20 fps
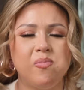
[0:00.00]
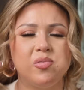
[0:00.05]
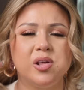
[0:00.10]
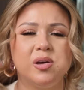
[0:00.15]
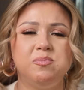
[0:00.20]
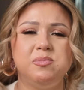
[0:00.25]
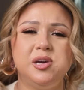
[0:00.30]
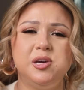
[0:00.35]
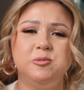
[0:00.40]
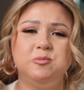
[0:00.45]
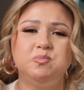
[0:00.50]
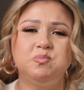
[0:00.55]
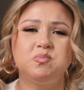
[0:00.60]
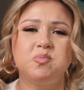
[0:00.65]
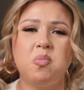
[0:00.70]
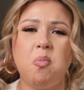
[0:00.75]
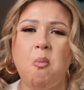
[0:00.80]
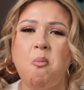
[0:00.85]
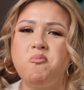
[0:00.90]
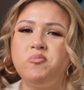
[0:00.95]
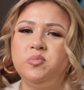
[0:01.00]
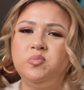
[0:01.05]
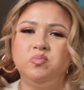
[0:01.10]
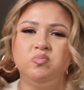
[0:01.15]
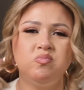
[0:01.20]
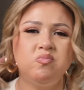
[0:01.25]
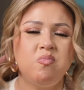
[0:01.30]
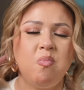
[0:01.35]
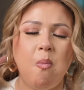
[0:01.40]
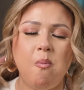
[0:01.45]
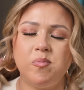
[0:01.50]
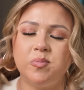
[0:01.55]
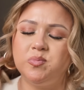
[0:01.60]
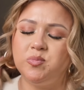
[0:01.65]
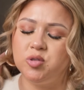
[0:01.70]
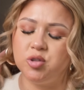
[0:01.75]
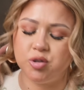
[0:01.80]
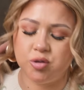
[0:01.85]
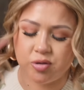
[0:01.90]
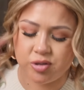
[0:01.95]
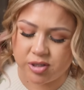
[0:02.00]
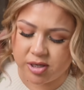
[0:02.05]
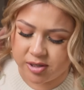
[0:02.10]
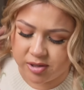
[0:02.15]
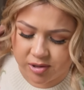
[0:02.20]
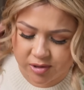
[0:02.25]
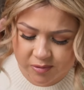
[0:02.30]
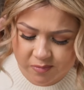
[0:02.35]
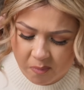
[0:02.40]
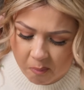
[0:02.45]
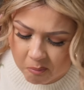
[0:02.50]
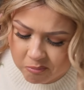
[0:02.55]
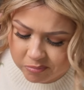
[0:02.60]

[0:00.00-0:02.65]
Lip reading: The meat, so tender.